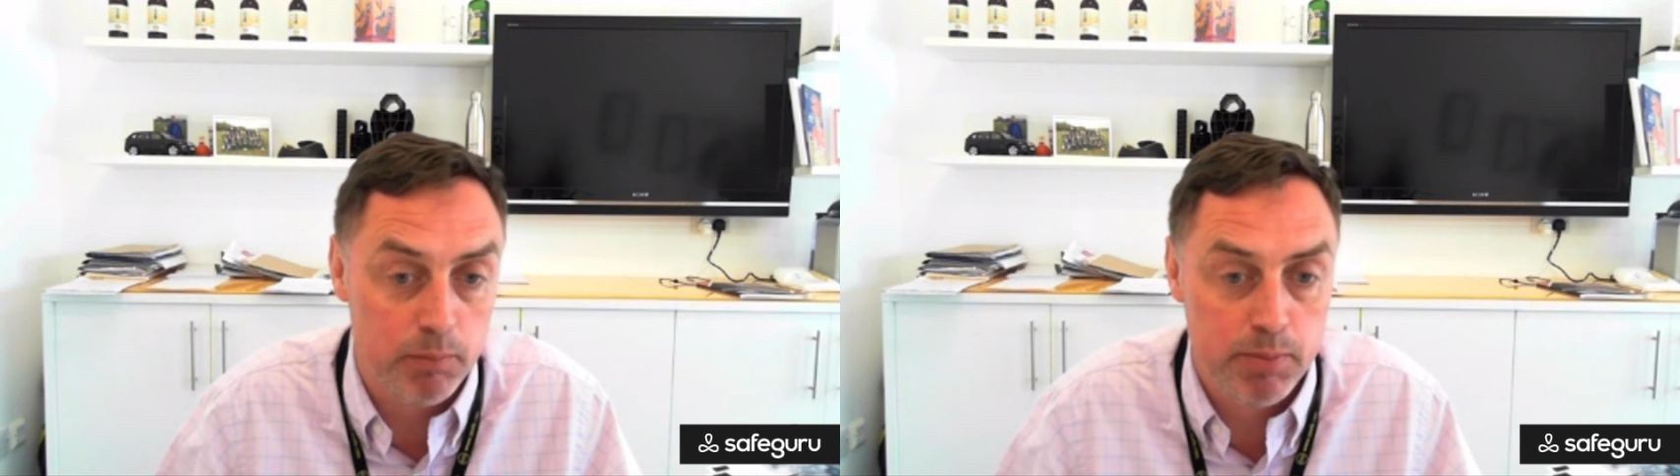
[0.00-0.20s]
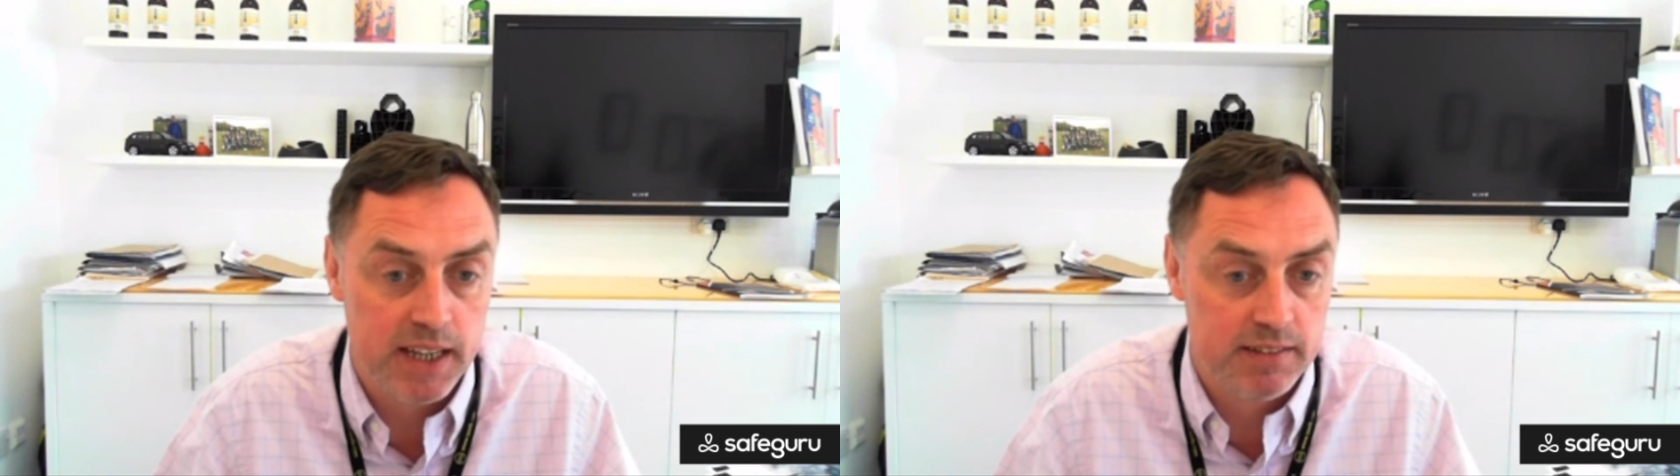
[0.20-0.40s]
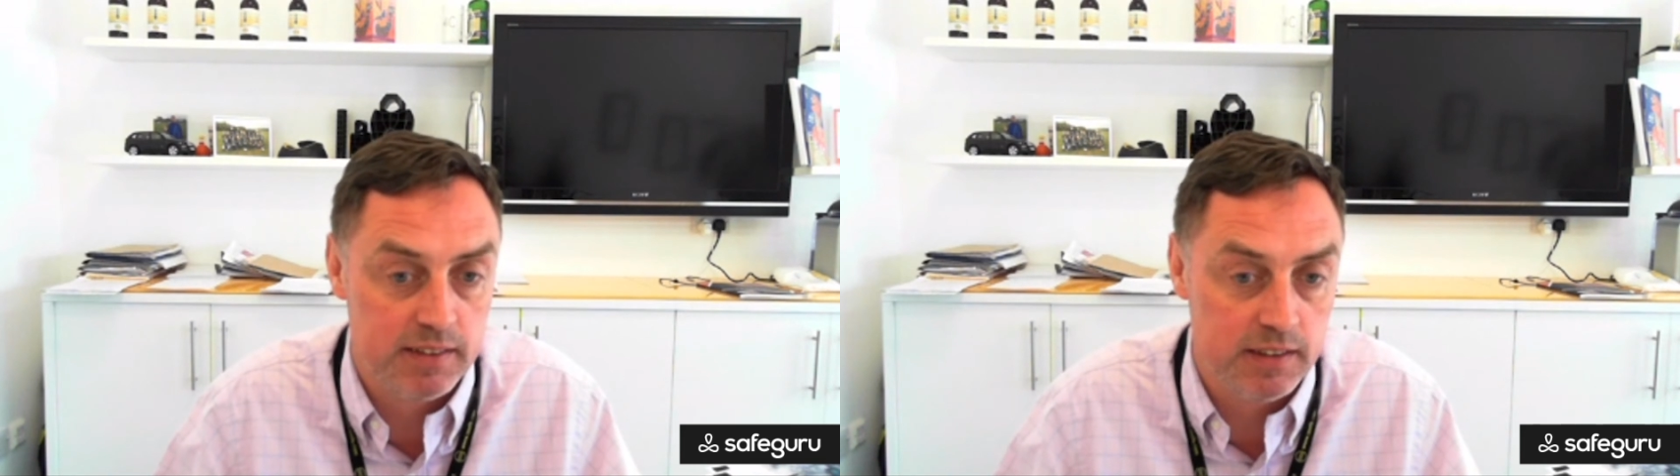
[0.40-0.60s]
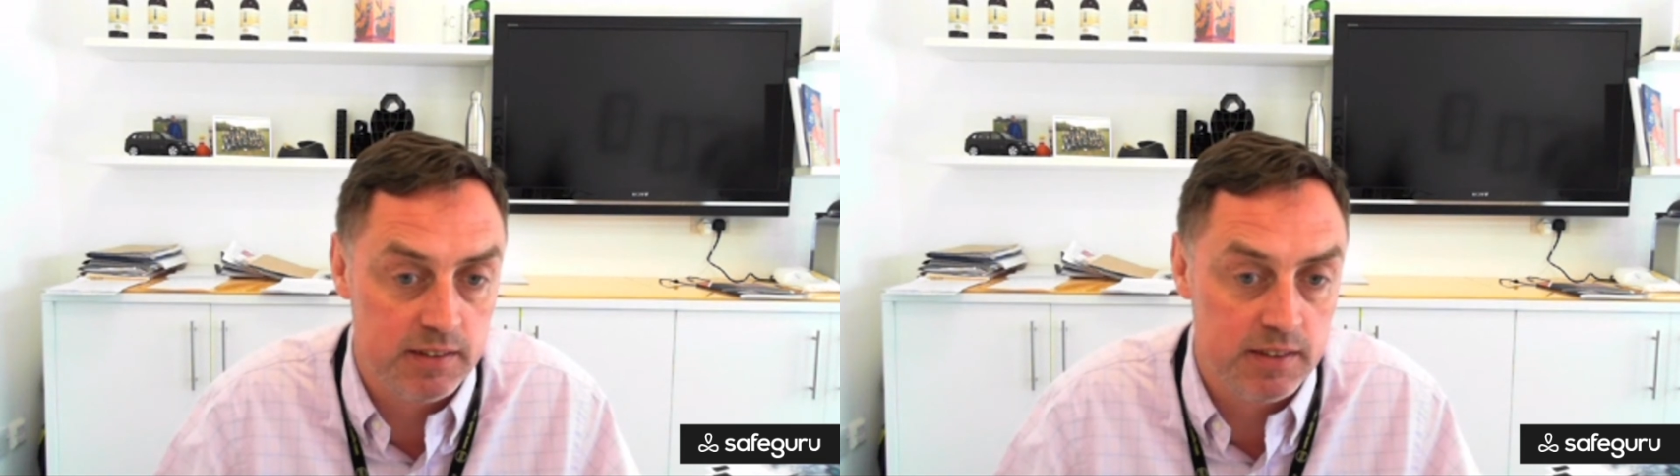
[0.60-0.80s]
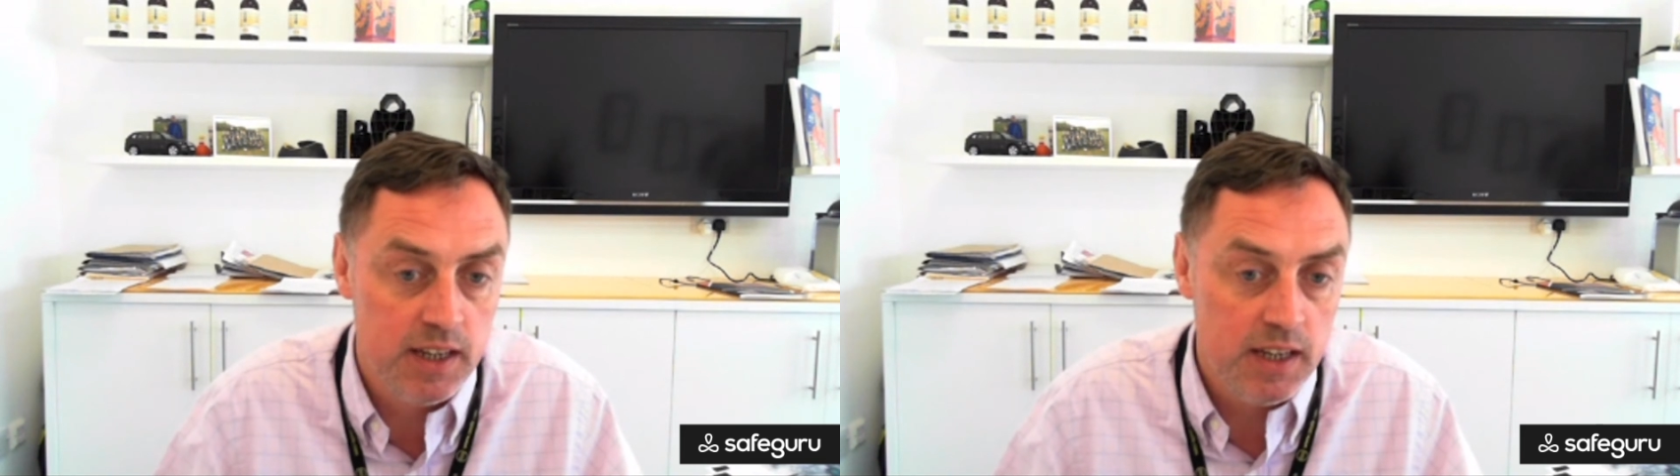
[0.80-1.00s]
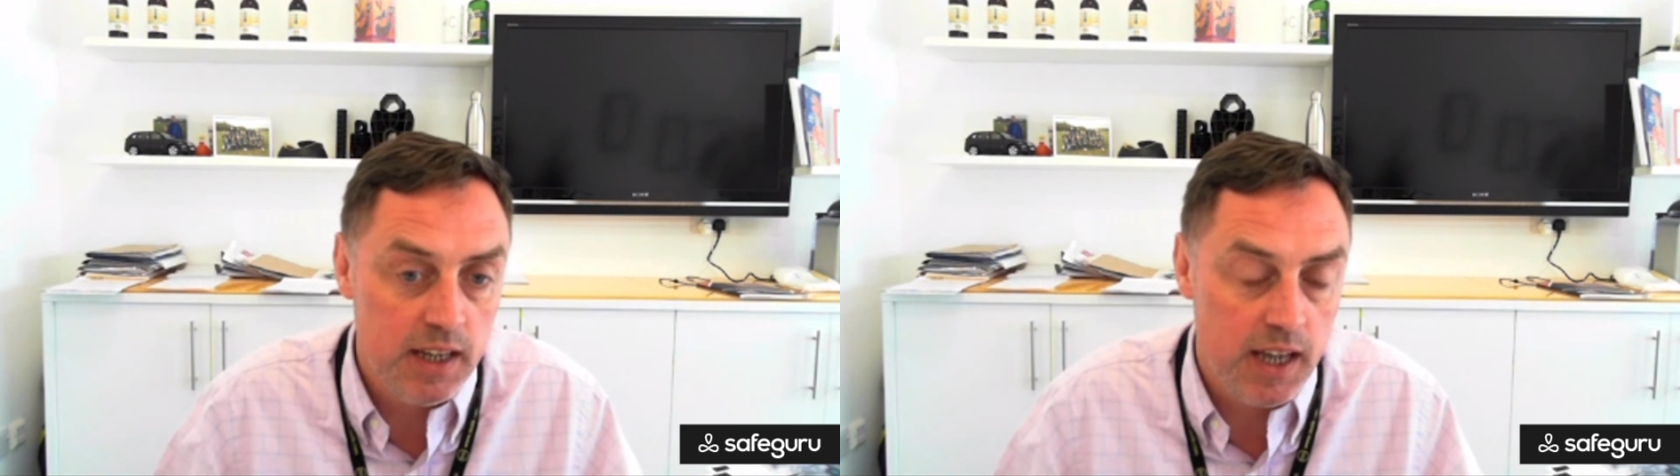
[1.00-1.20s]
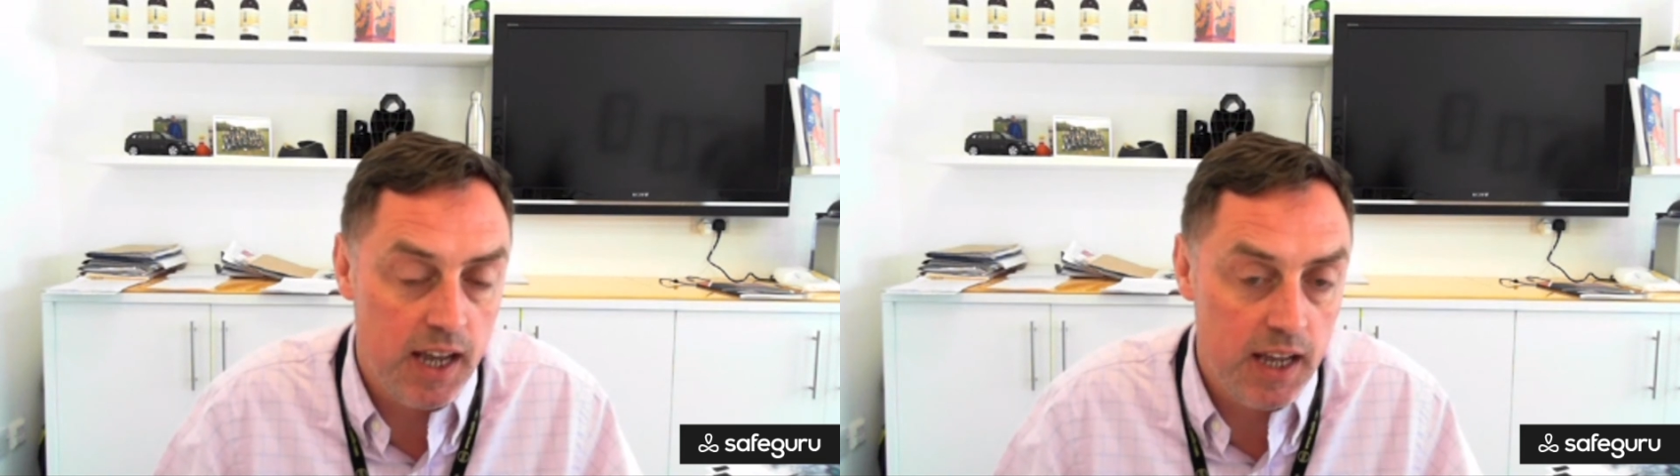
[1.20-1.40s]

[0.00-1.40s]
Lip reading: our competitors